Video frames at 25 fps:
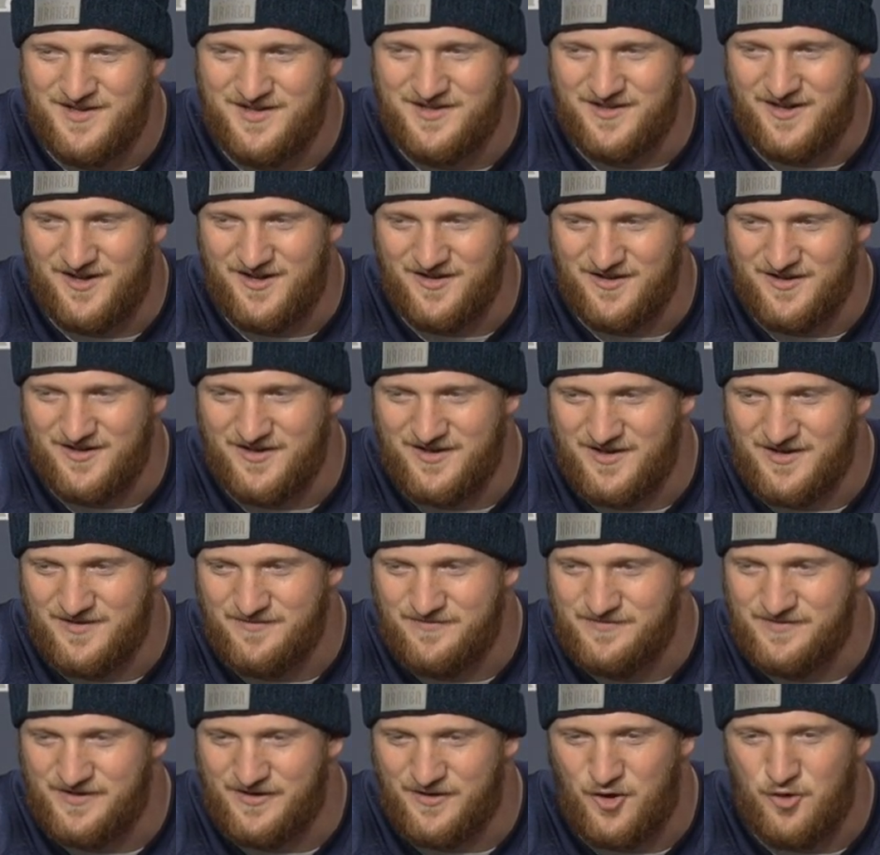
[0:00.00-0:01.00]
A lot of
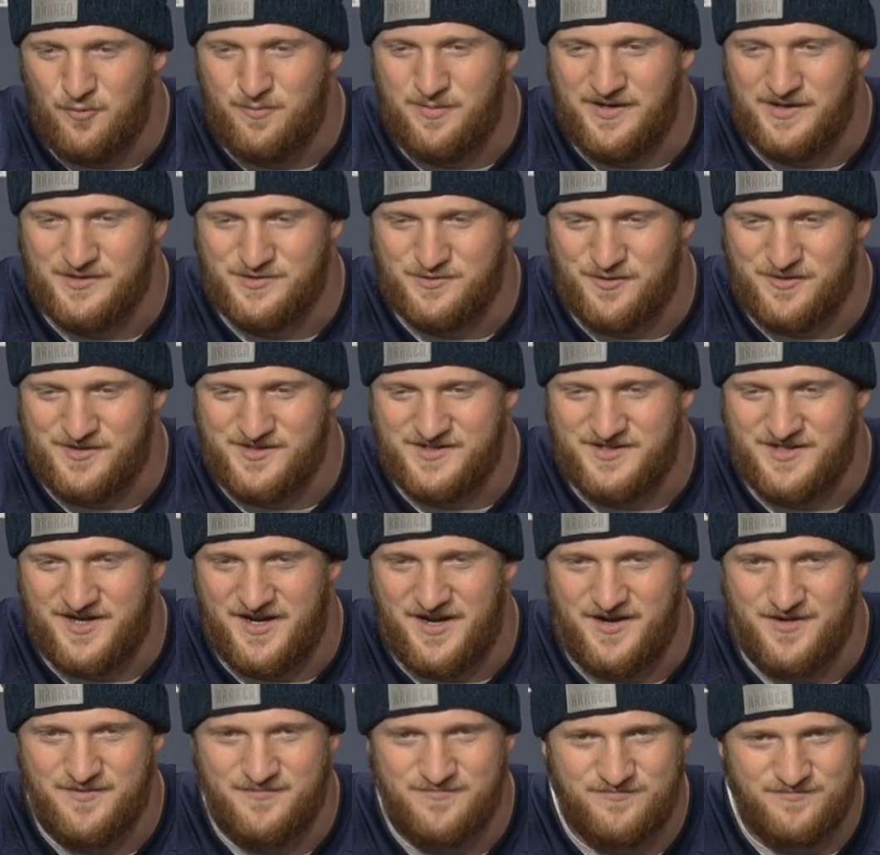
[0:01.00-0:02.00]
love. You know, hope they enjoy this
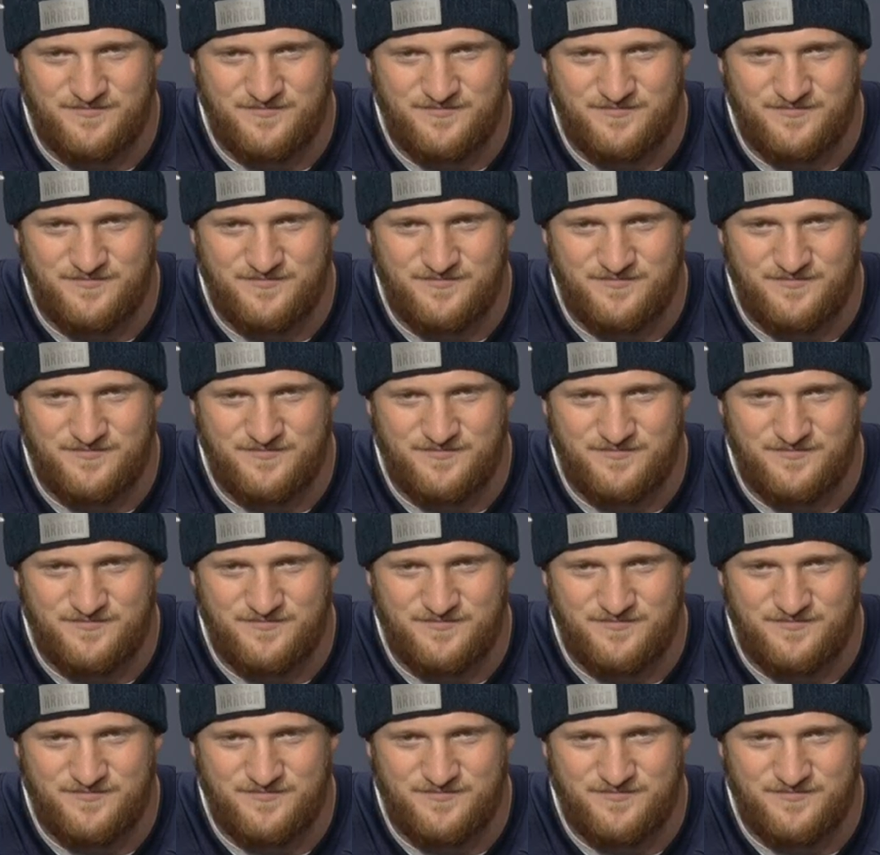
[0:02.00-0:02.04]
day.